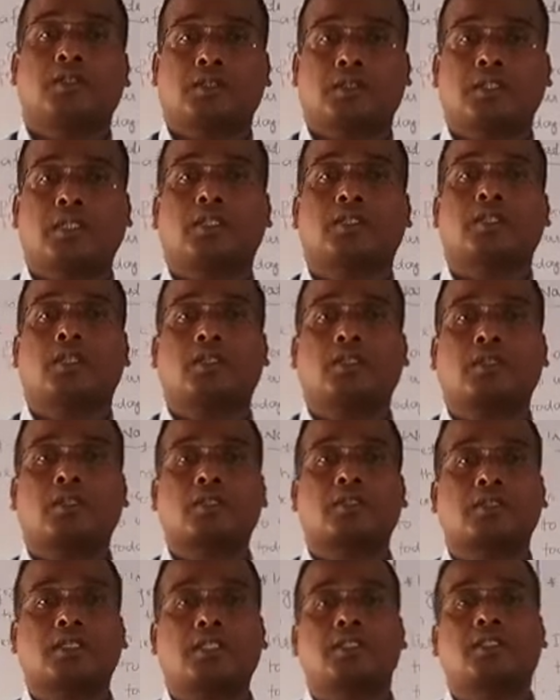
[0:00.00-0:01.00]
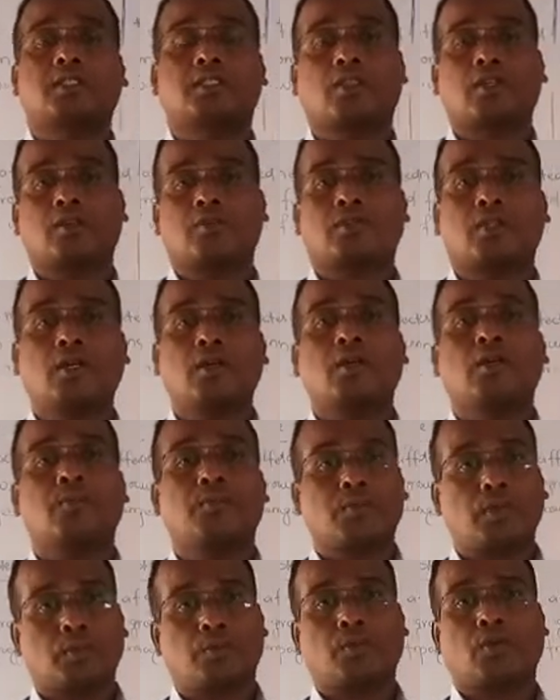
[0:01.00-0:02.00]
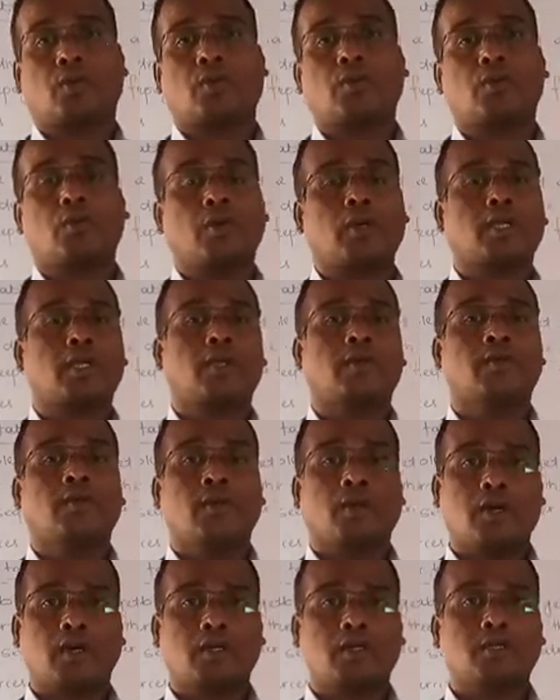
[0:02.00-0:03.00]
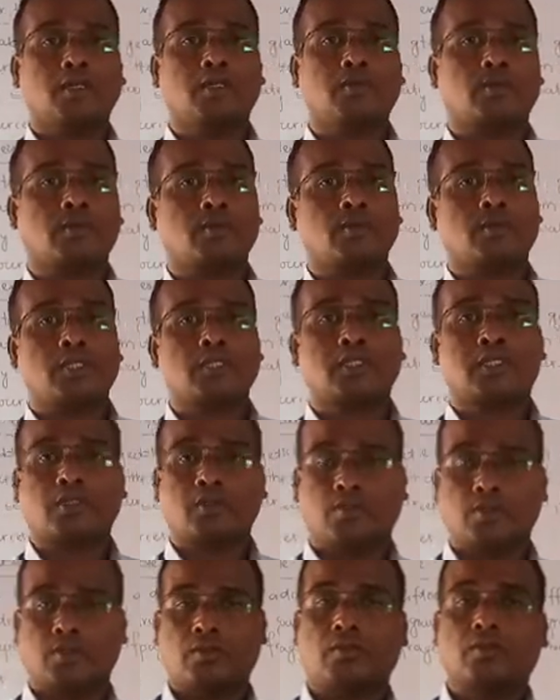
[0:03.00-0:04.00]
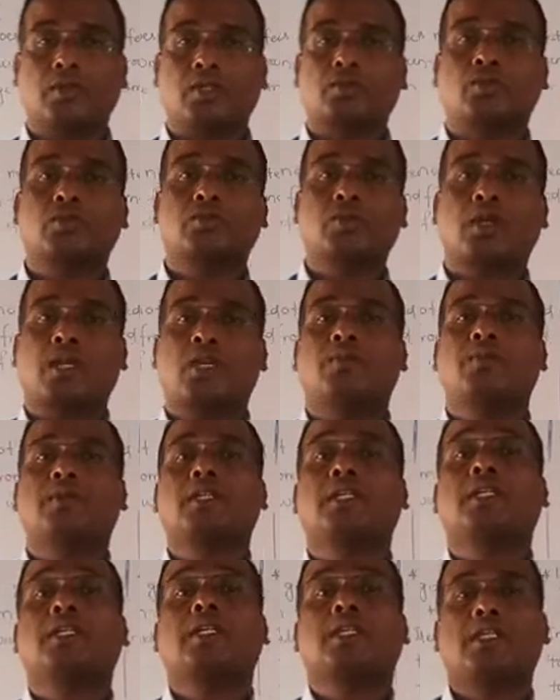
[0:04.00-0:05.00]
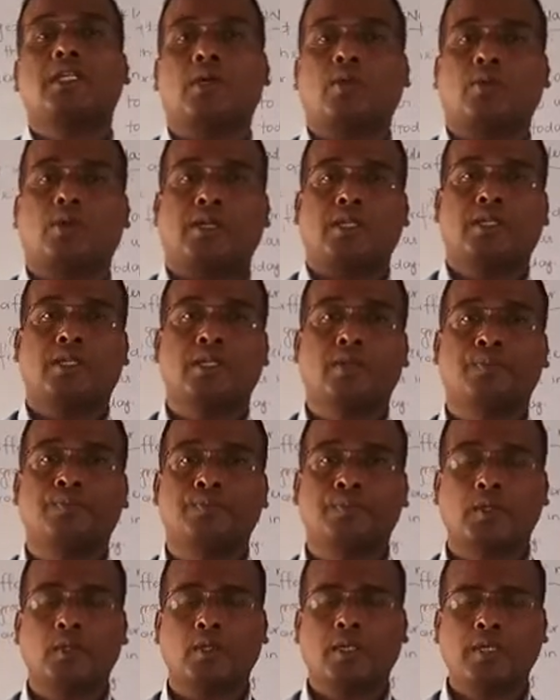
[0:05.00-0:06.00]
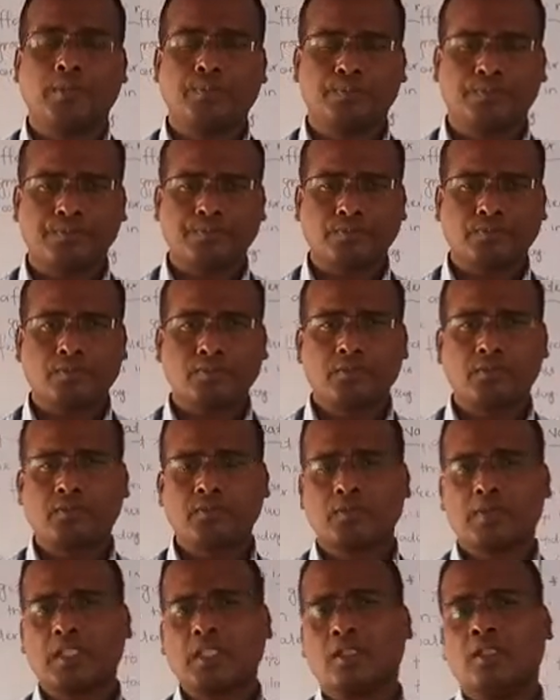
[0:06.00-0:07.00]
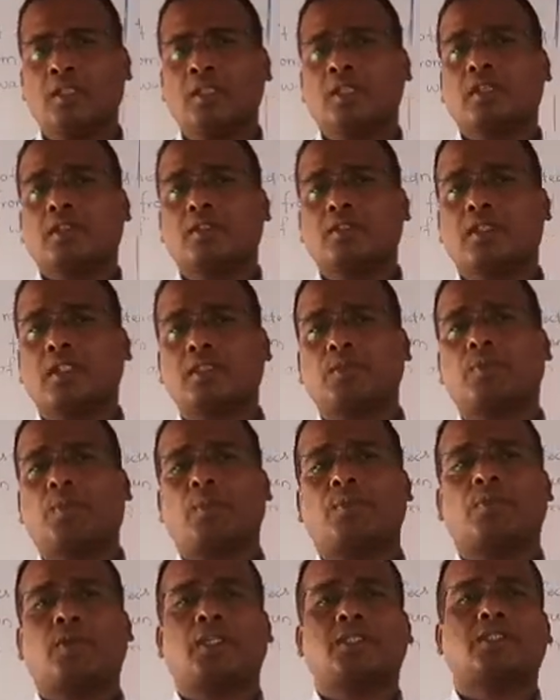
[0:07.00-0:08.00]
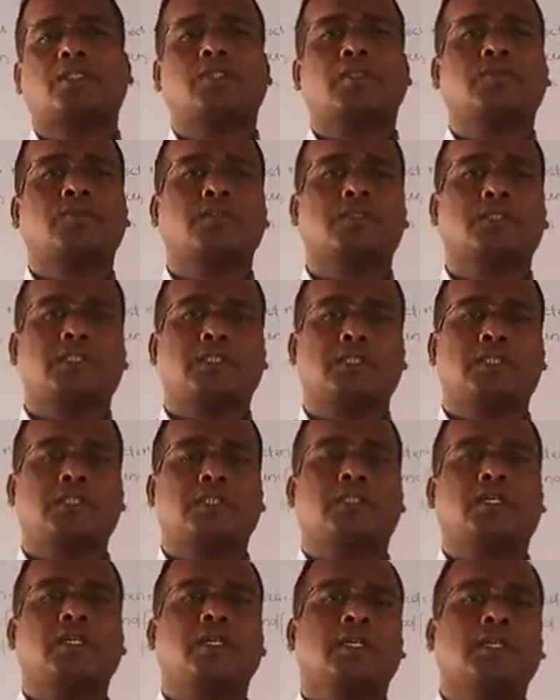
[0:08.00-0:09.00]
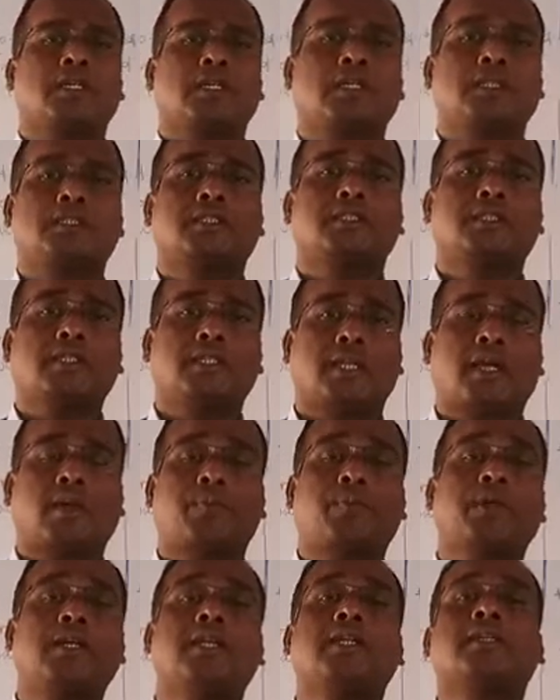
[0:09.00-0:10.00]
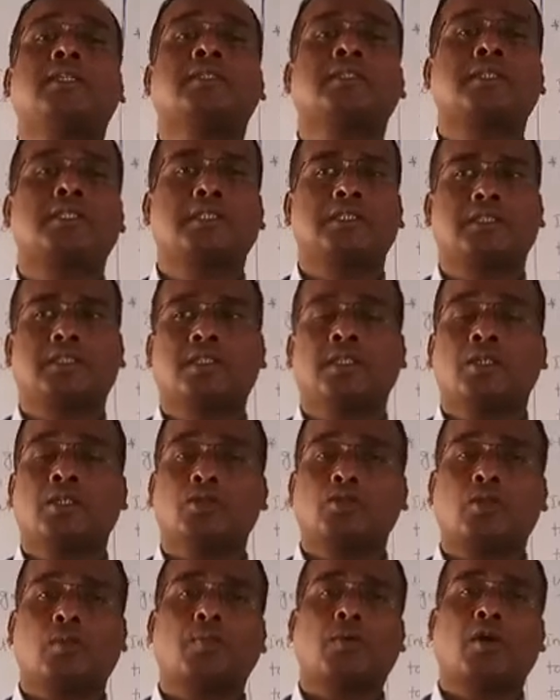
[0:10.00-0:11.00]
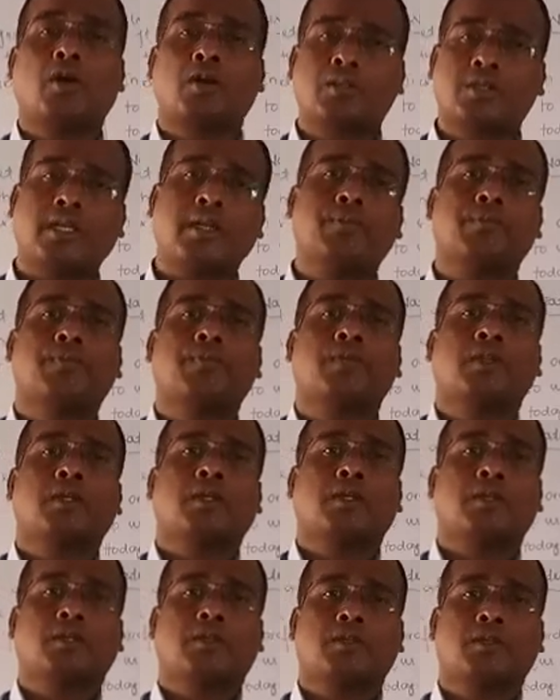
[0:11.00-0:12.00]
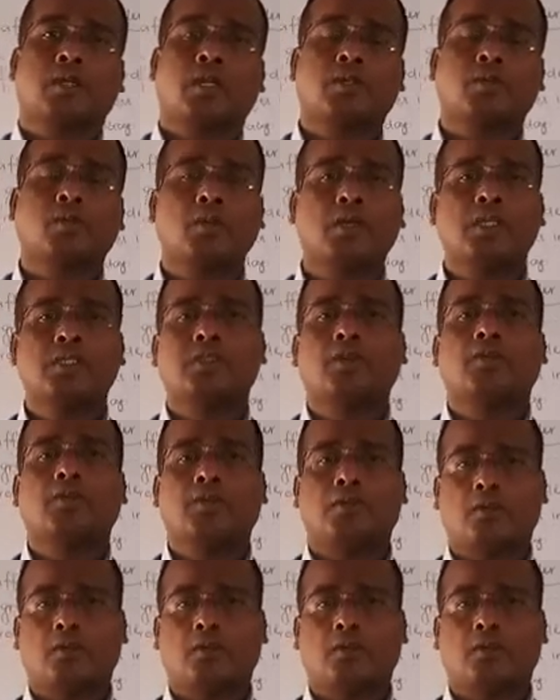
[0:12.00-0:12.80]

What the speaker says: check that sensation of the people, okay, or human beings, those are living in India only. Okay, this population of that India is rapidly increasing. So for them, not only the